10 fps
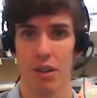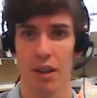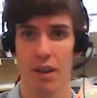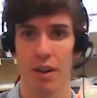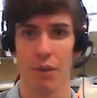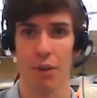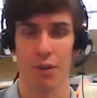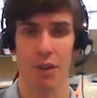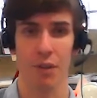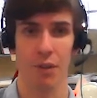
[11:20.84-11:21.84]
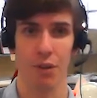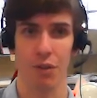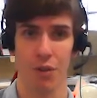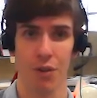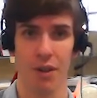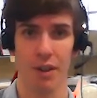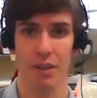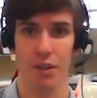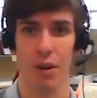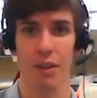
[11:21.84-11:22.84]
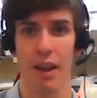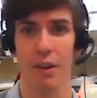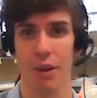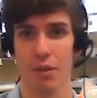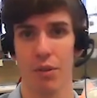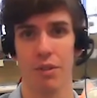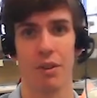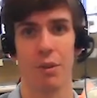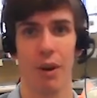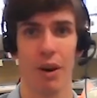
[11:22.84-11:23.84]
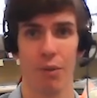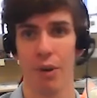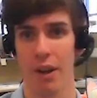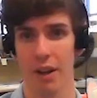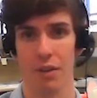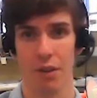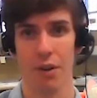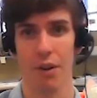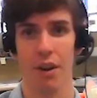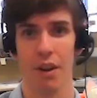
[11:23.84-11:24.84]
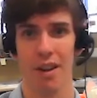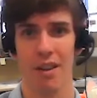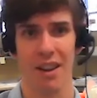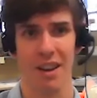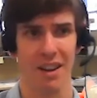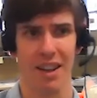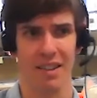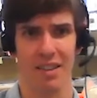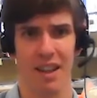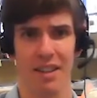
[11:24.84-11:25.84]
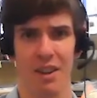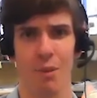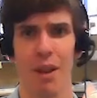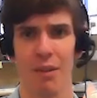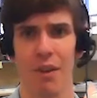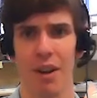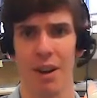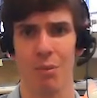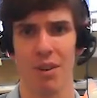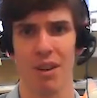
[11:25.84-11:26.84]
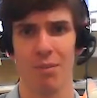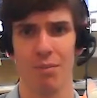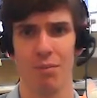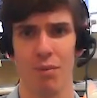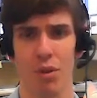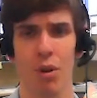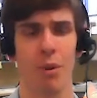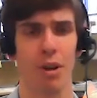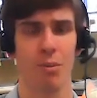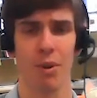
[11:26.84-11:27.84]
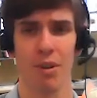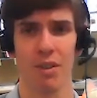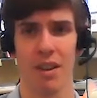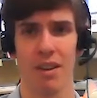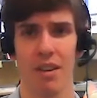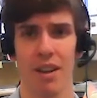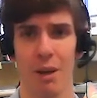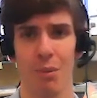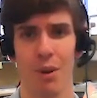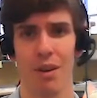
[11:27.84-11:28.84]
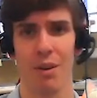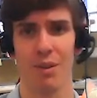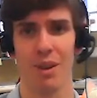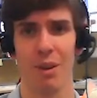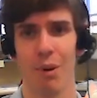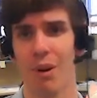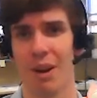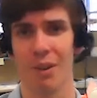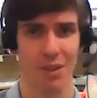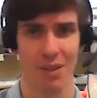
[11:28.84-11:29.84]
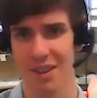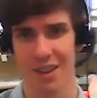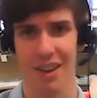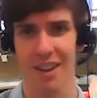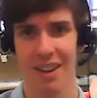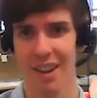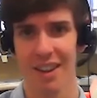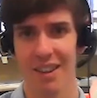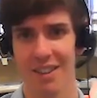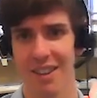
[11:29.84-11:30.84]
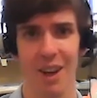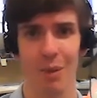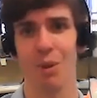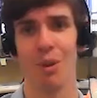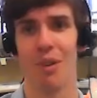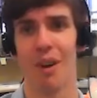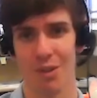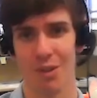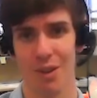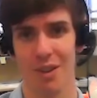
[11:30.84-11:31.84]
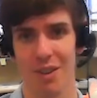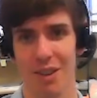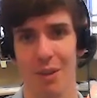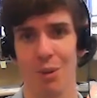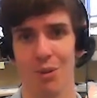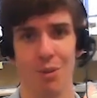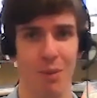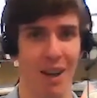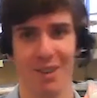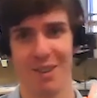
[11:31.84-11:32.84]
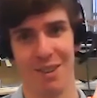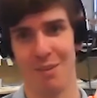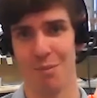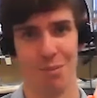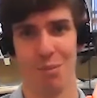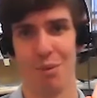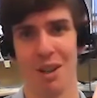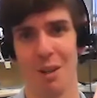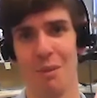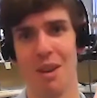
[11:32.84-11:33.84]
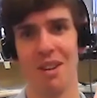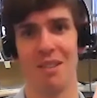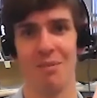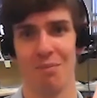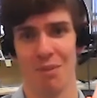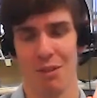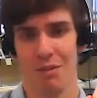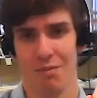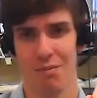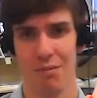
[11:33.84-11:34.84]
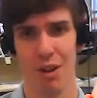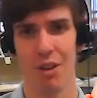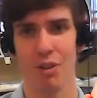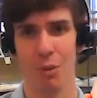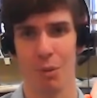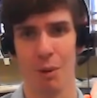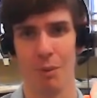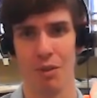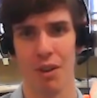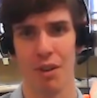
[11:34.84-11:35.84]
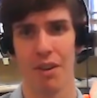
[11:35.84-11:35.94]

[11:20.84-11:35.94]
And if you're a student that's got that resource and aware of what it can do, then that's going to benefit a company so much, because then the company knows that you won't have to sit there setting up new files all the time. You'll just be able to bring them in, and the job's pretty much done.